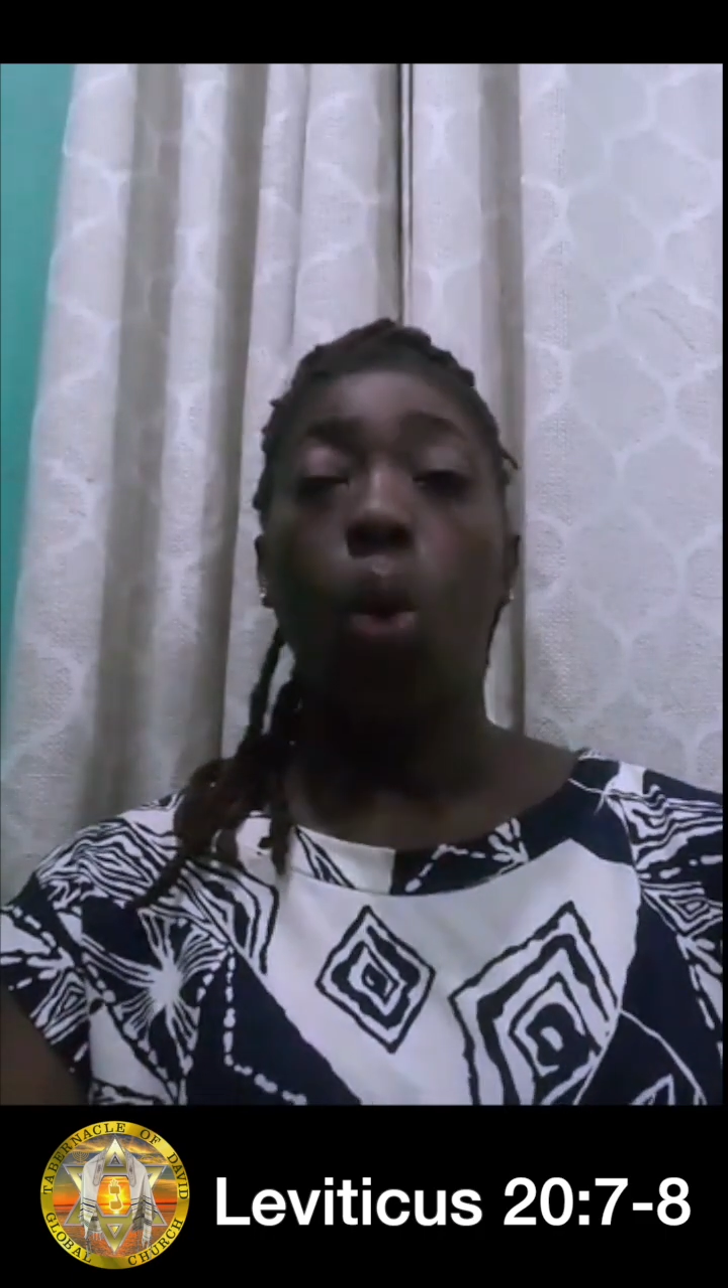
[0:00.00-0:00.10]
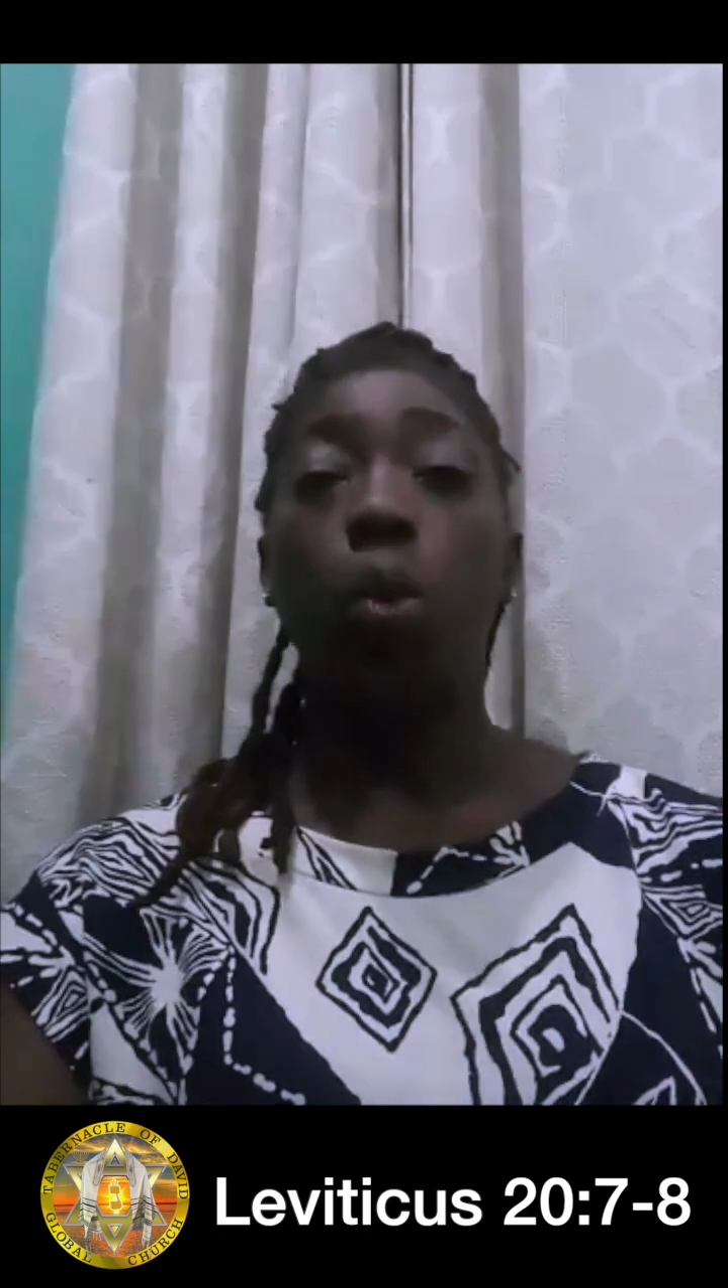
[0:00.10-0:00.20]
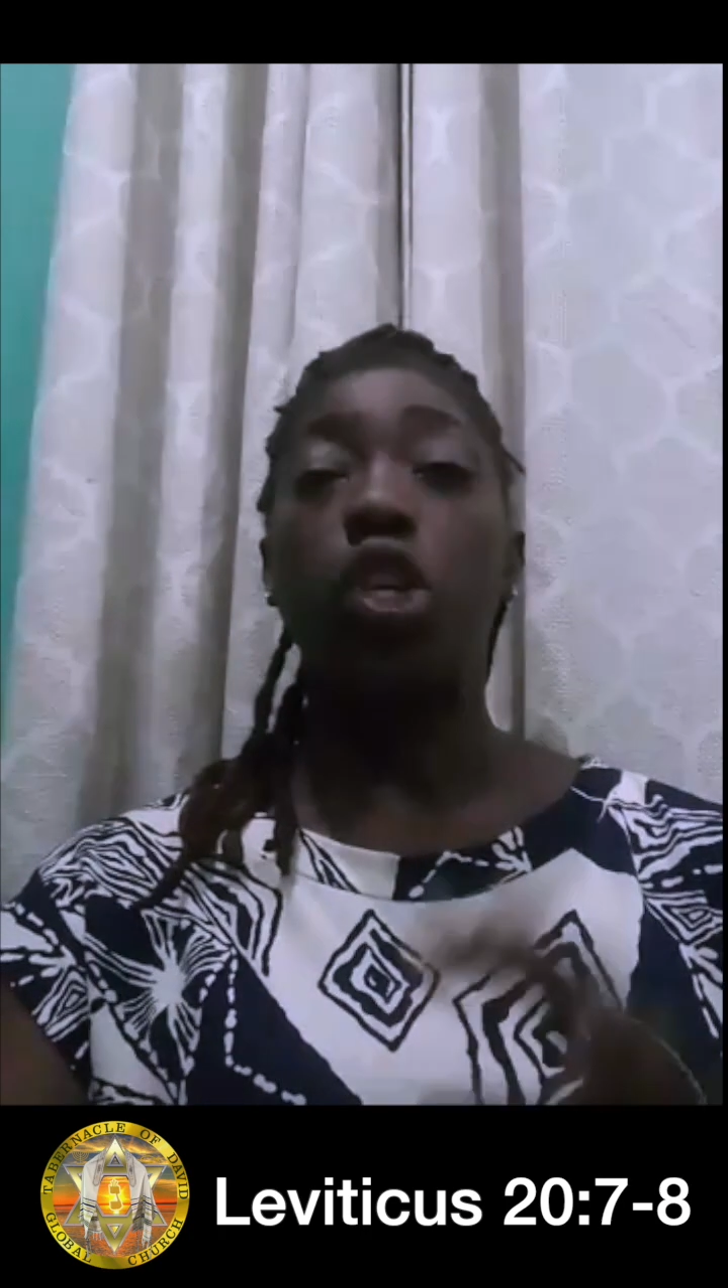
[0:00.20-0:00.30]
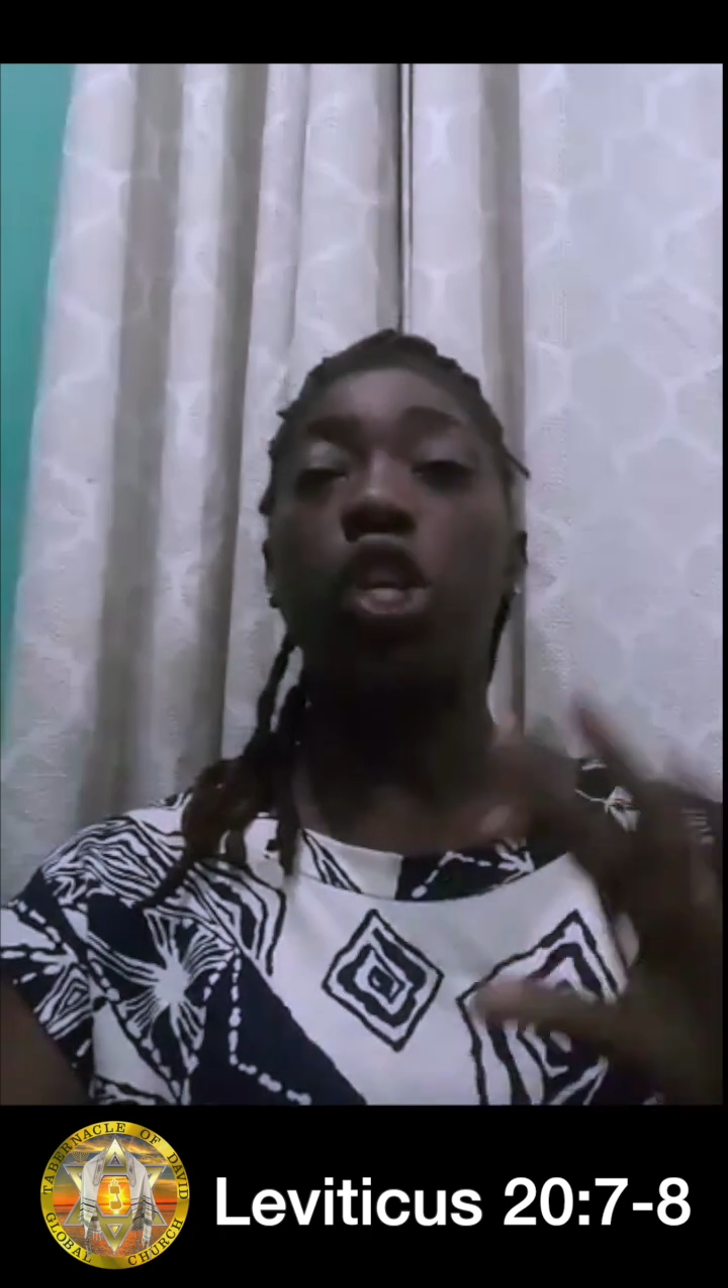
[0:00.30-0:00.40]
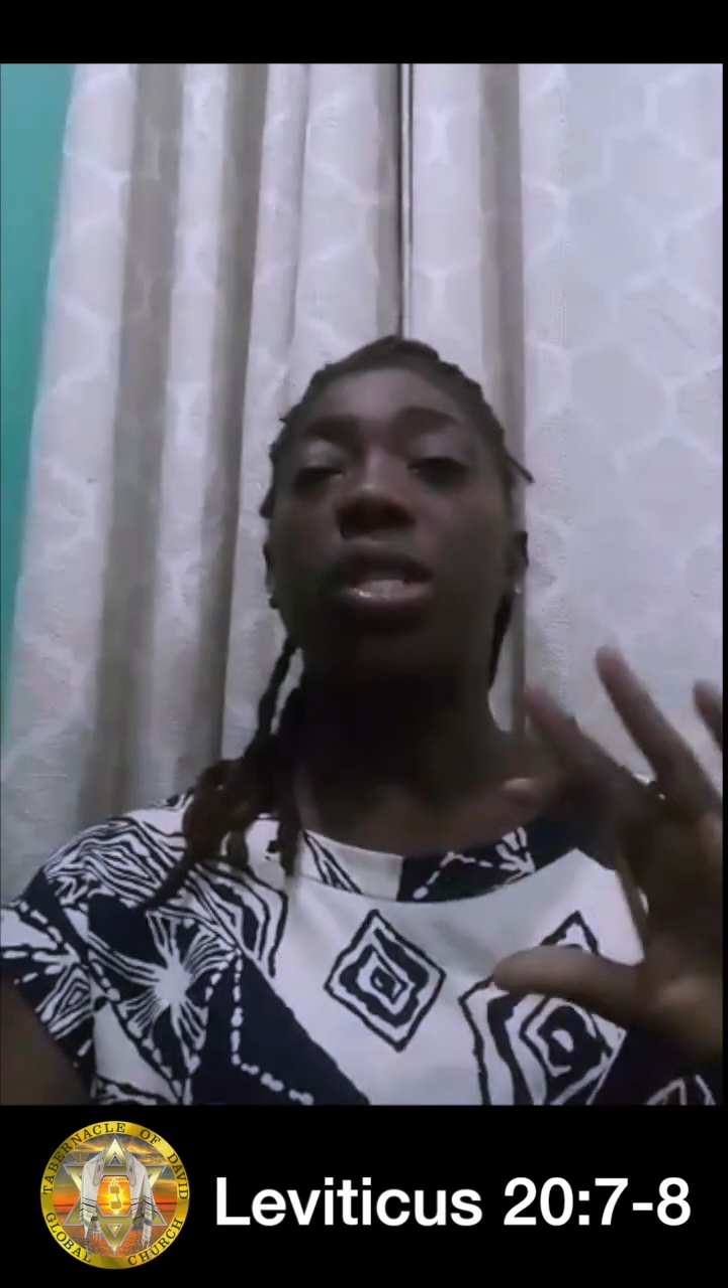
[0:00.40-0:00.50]

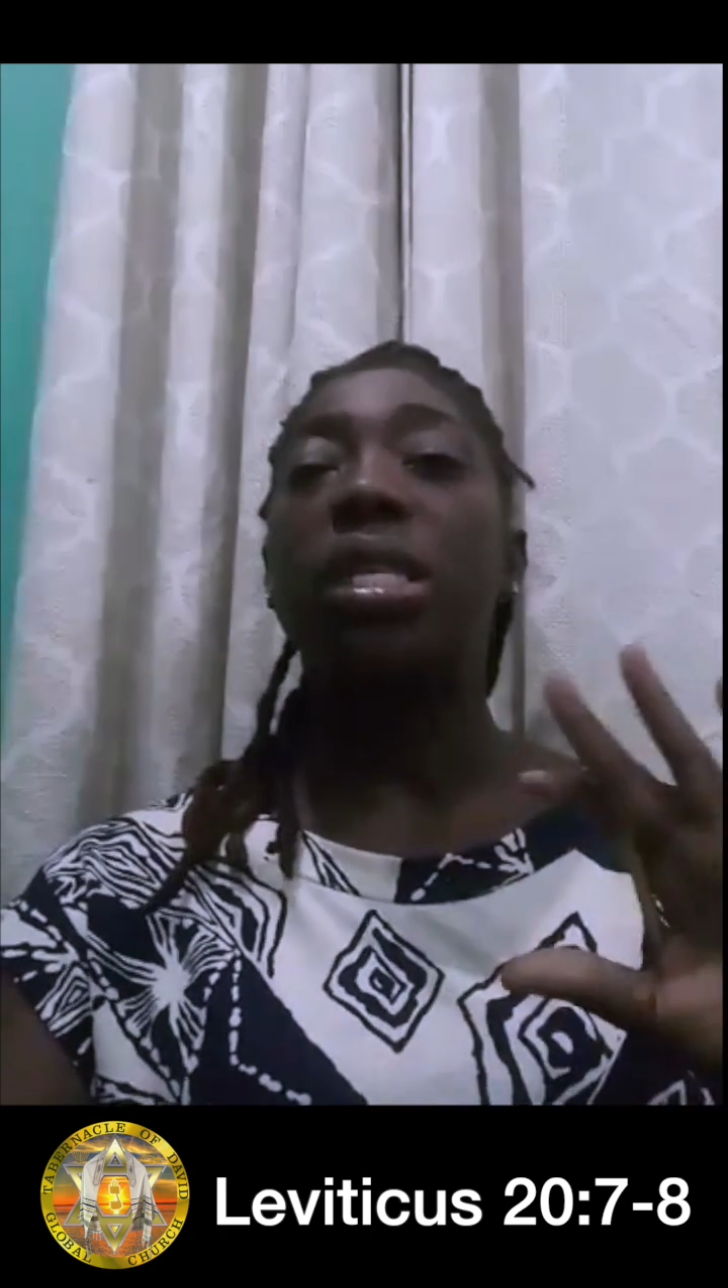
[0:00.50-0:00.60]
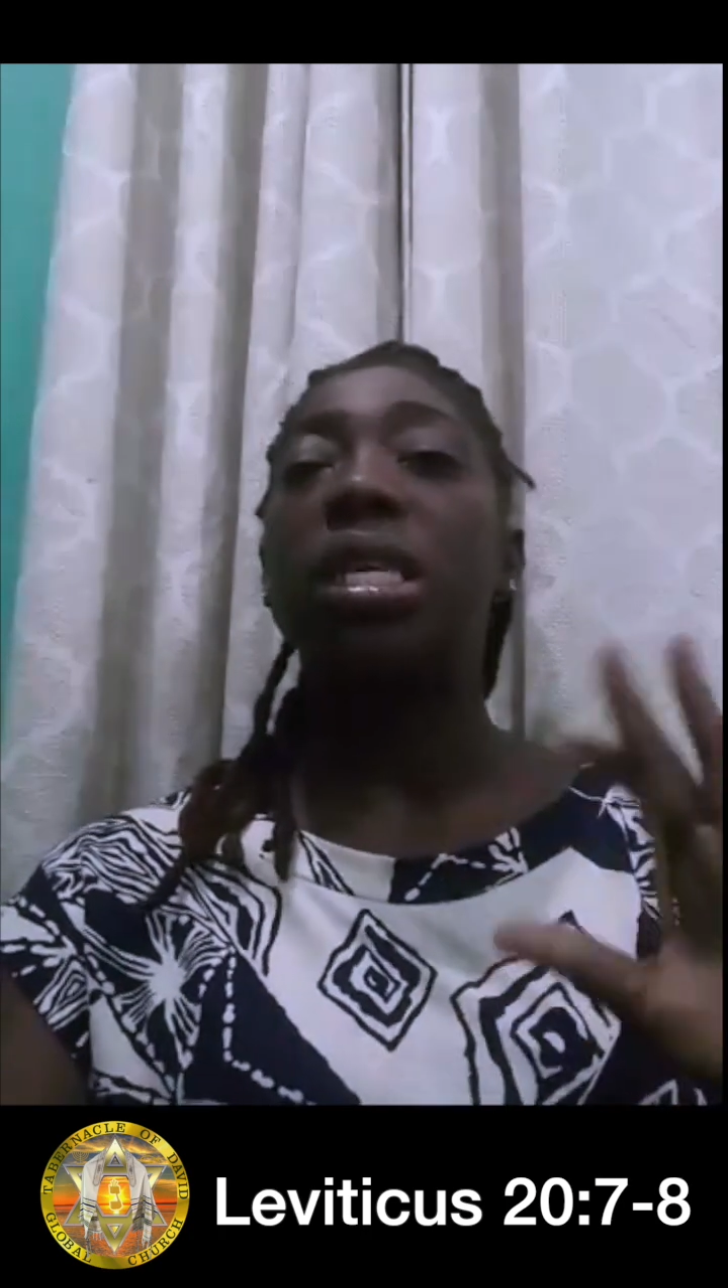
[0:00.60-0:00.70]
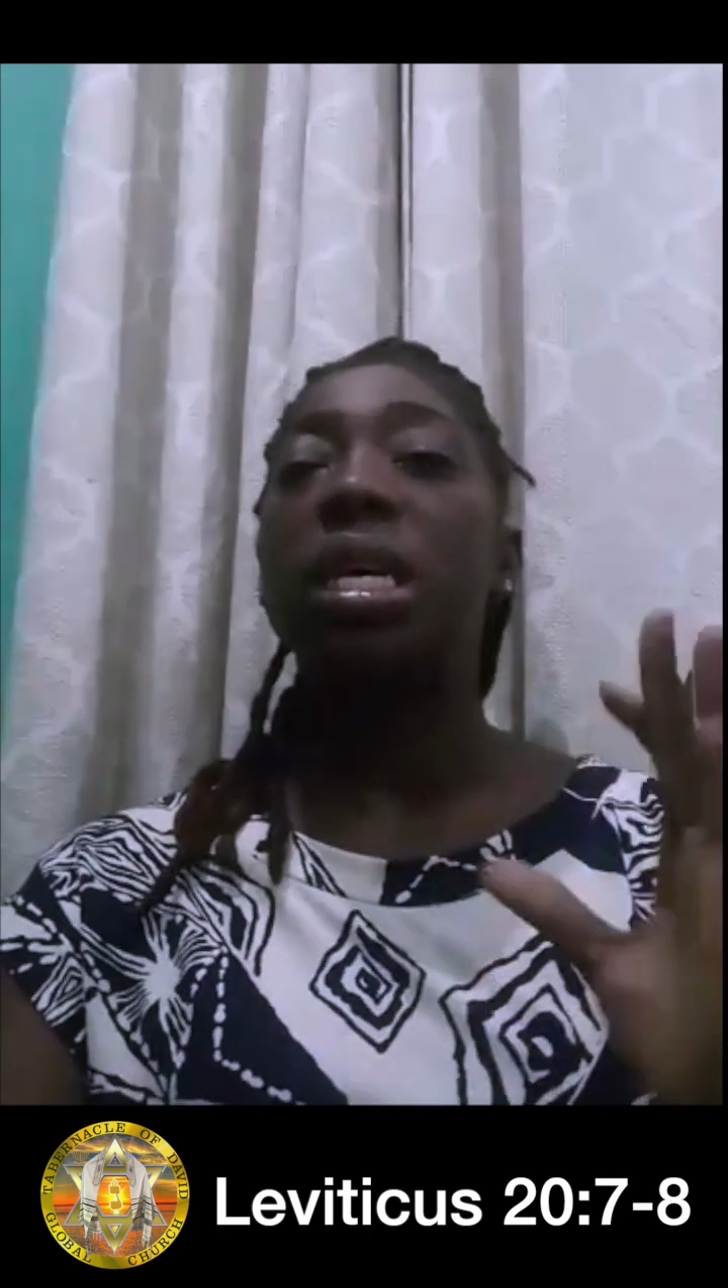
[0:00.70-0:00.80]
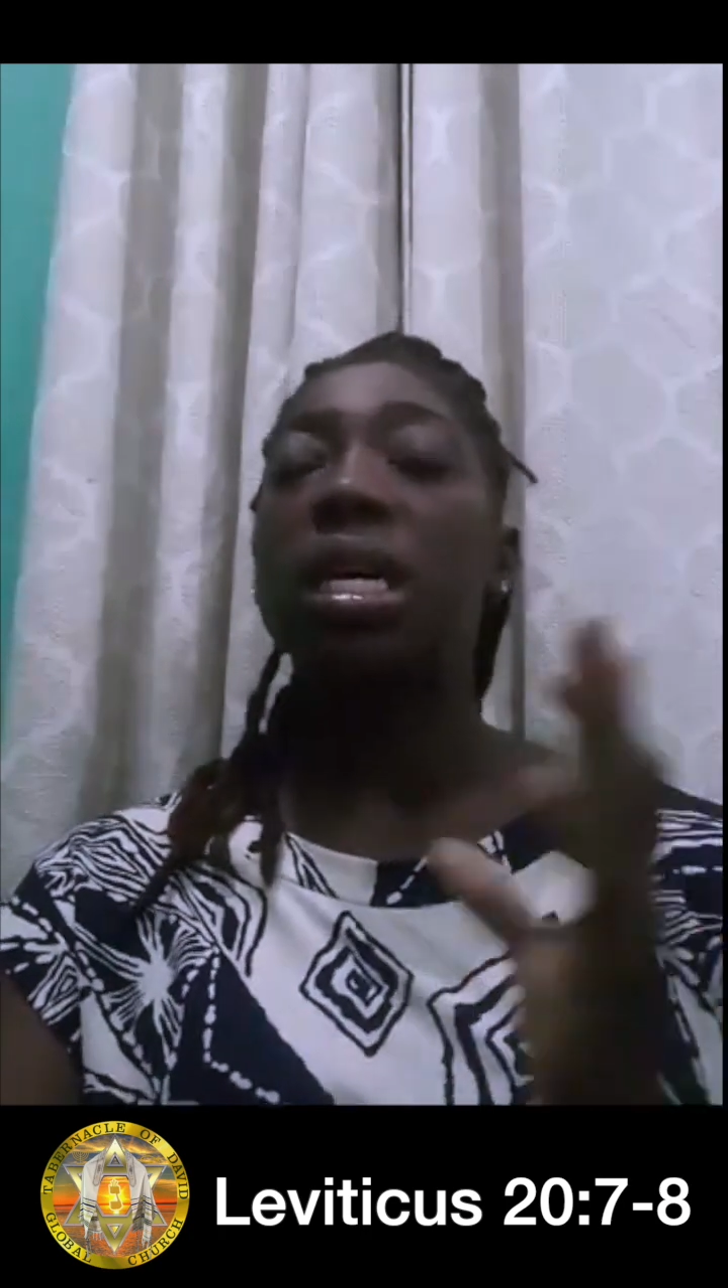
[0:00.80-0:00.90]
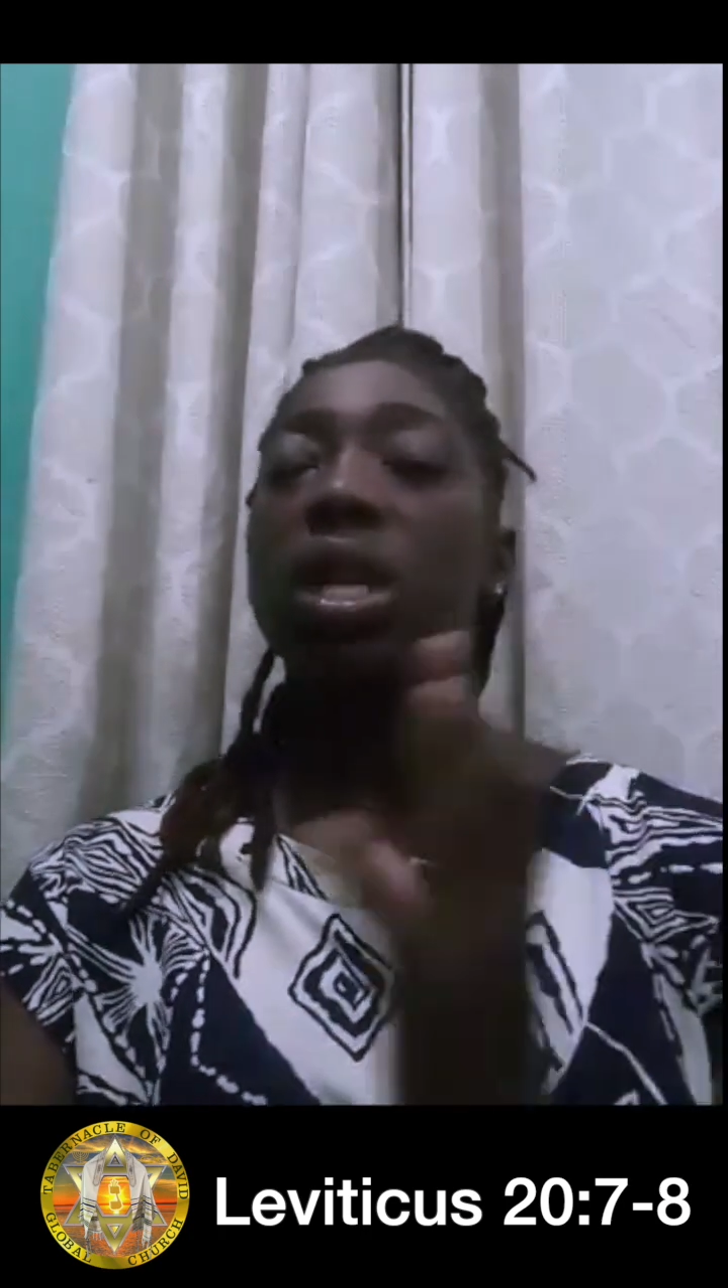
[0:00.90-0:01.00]
We should
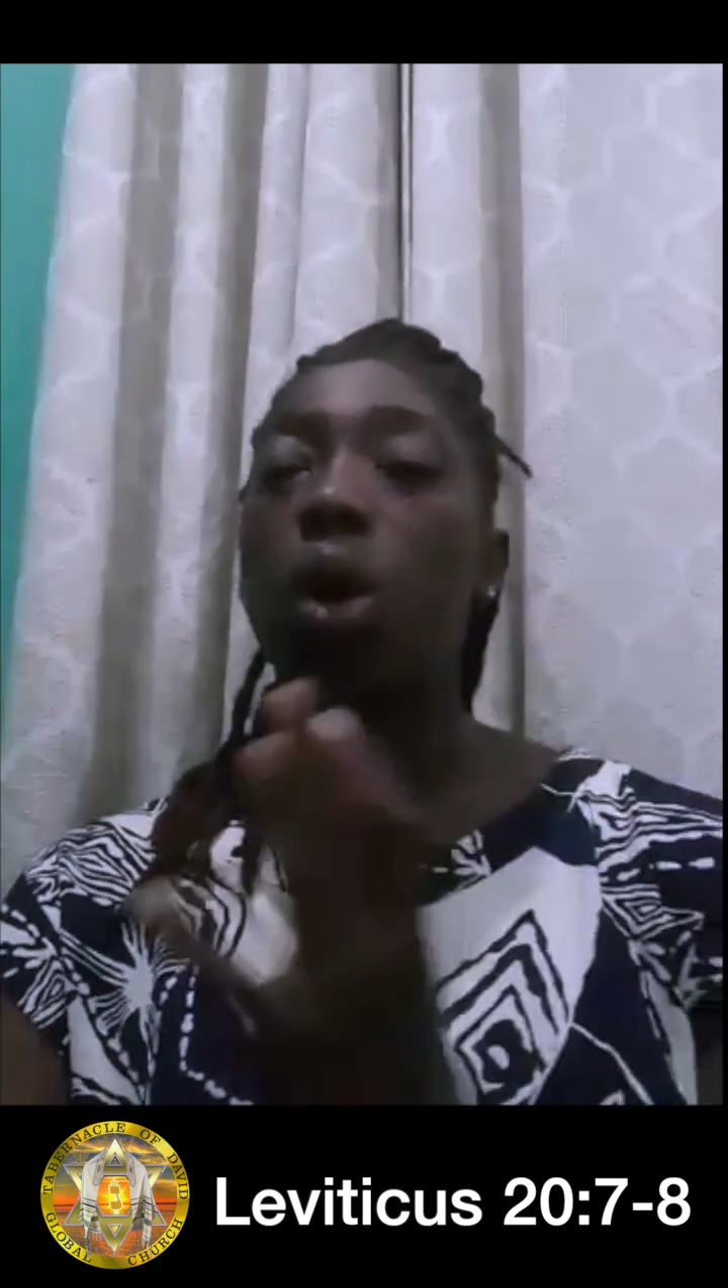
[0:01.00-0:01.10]
turn